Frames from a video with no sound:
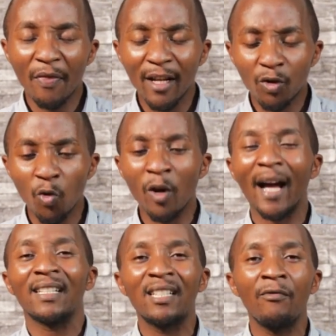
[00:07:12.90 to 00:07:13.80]
that look
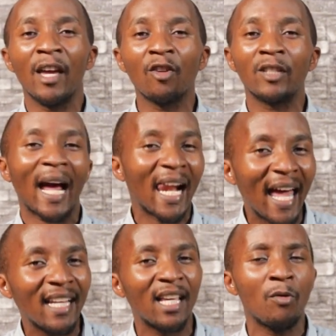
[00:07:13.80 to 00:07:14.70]
as if they're not
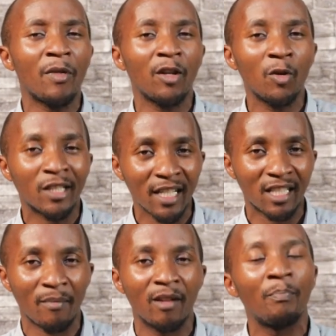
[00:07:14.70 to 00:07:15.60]
aligning with the New
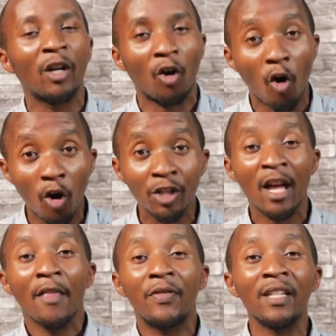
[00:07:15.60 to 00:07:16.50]
Testament, because
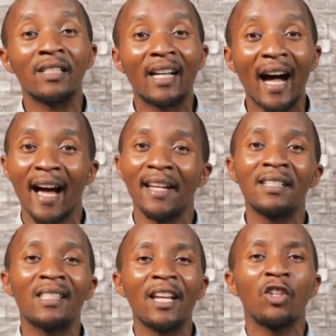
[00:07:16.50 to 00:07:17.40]
these
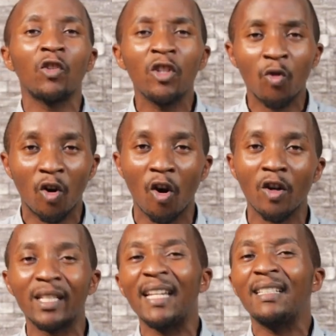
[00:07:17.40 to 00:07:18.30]
guys, they knew
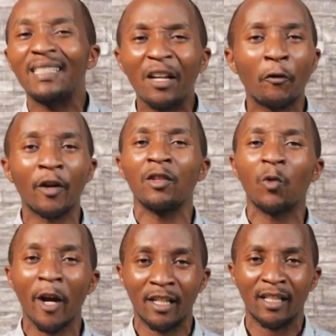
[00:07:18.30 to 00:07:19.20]
God in different
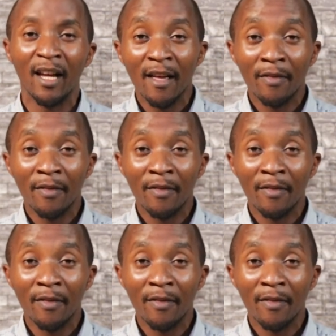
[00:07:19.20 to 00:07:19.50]
ways.